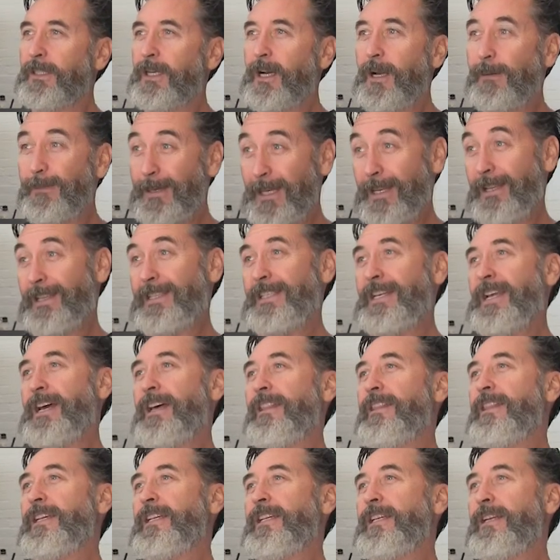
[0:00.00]
I better
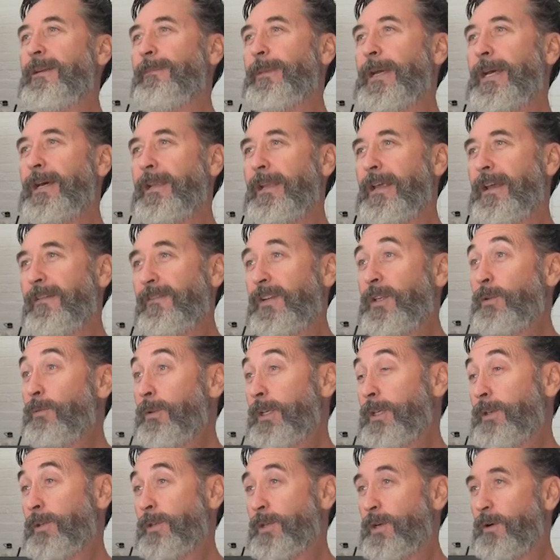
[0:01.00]
start thinking about having a
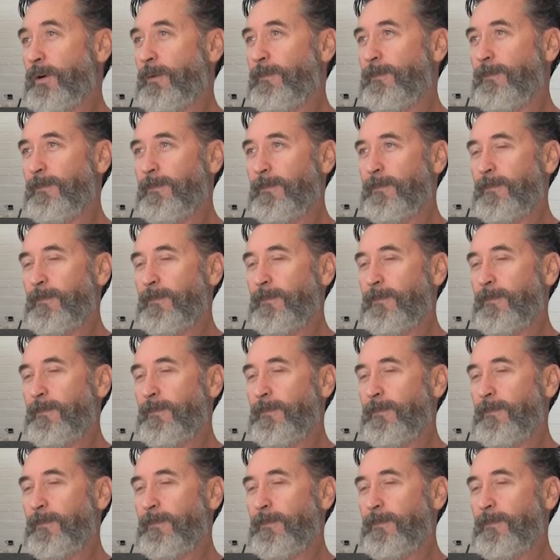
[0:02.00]
real job.